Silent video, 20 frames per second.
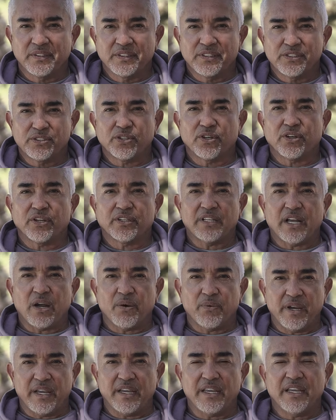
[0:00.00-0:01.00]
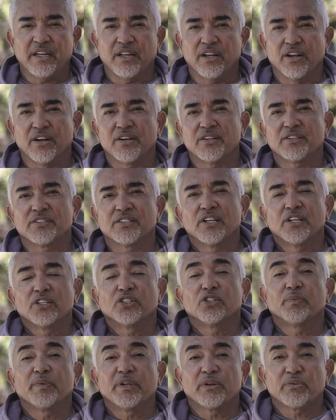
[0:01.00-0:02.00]
so that way he learns
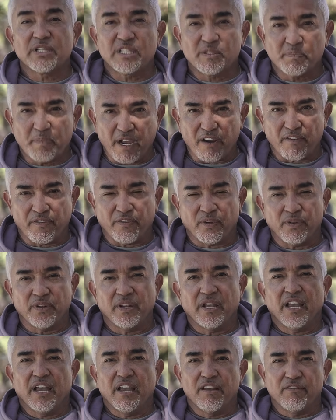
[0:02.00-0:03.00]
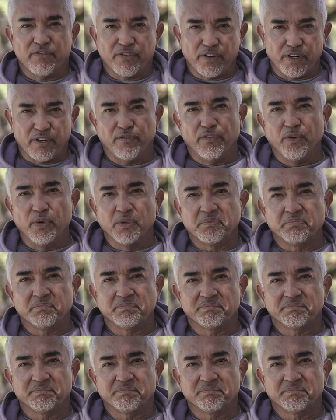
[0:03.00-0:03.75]
to be respectful in front of food.